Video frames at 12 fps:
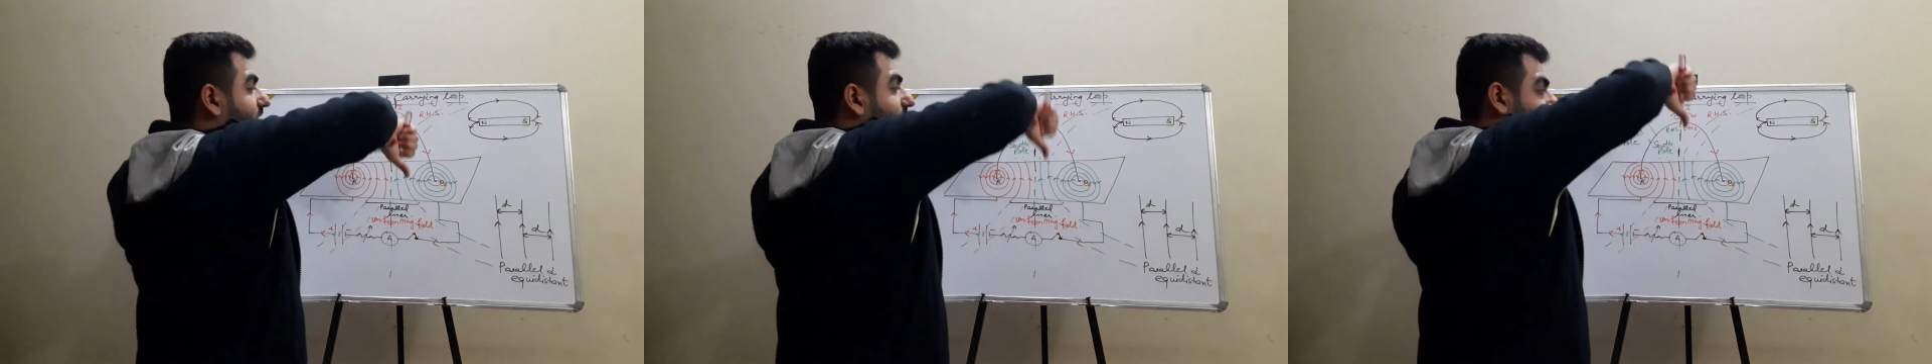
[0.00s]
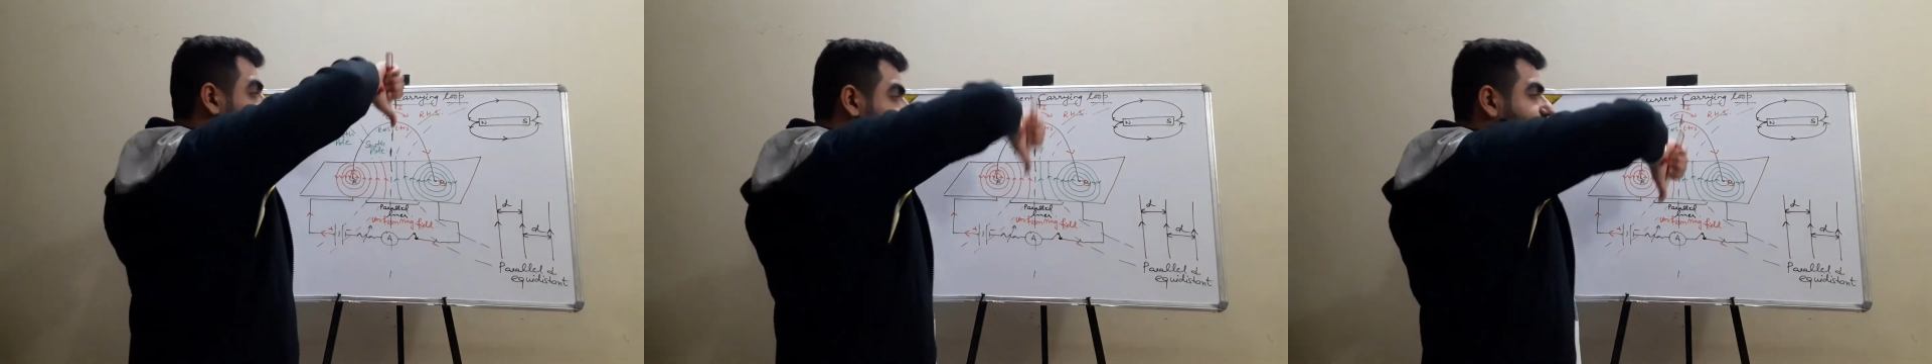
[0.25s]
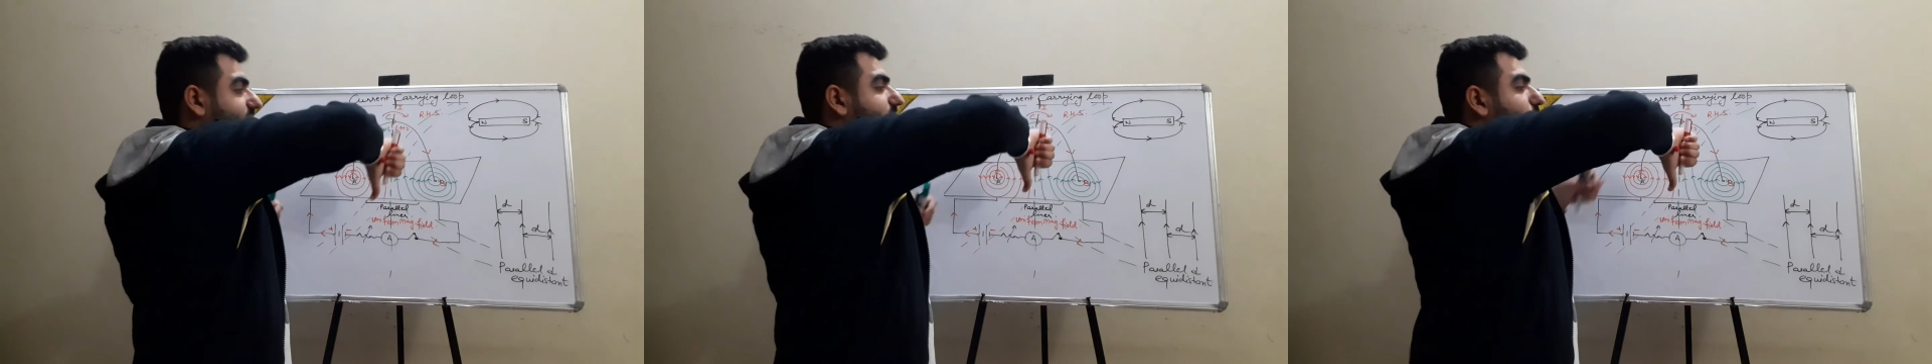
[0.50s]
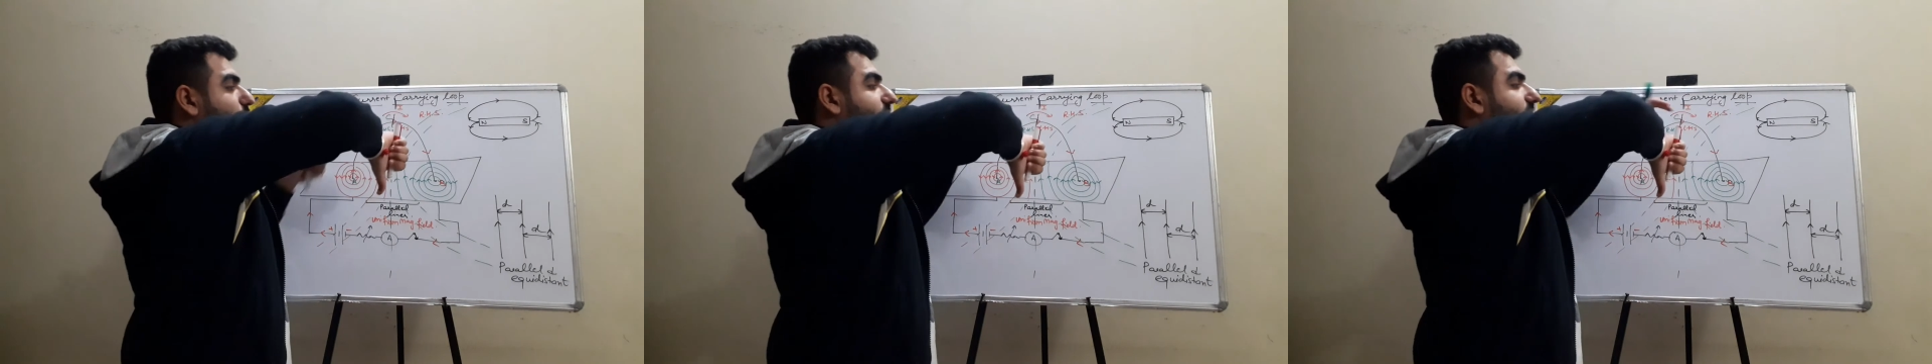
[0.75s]
Current is
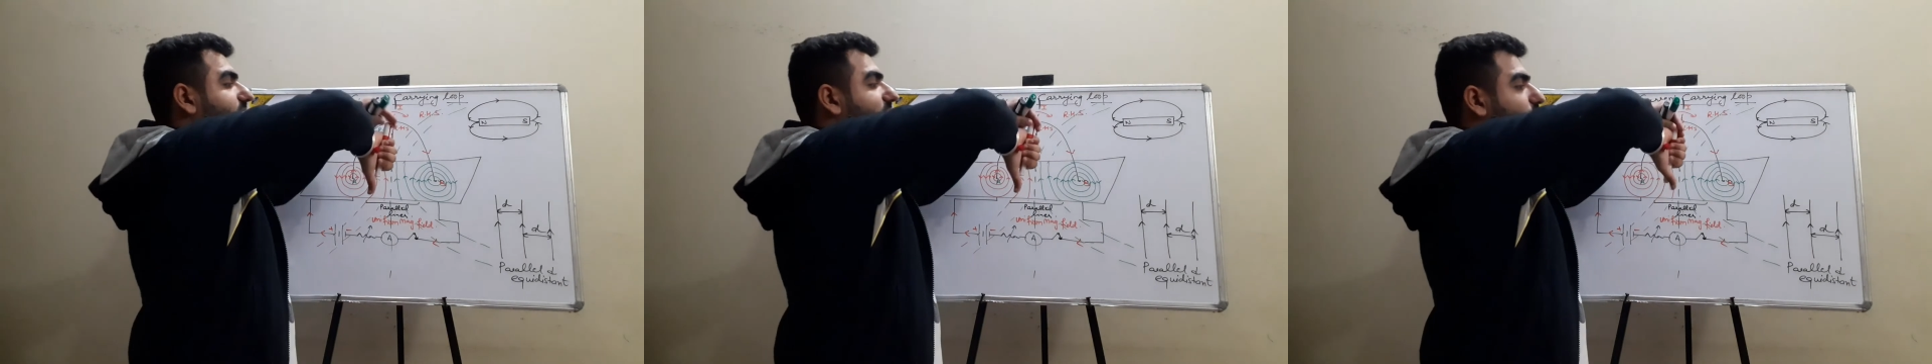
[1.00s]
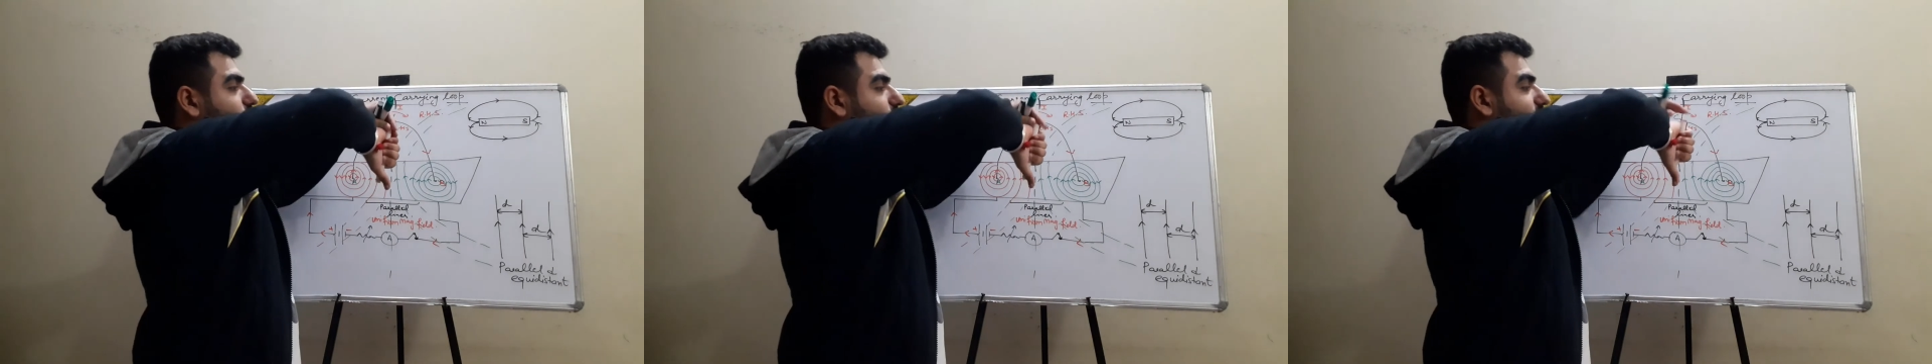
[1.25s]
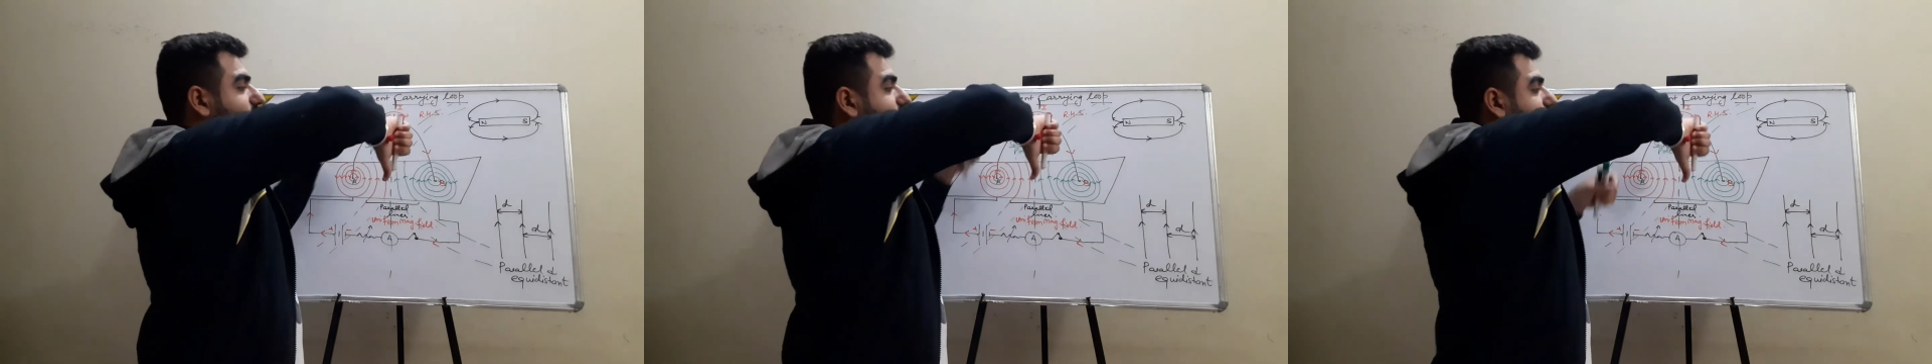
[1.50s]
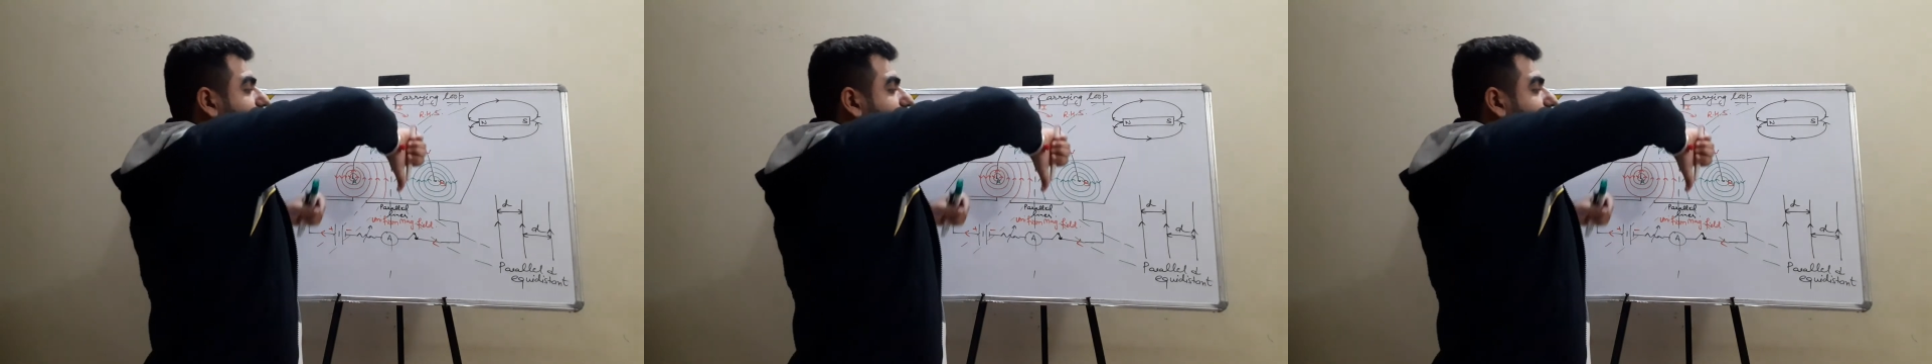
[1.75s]
moving downwards.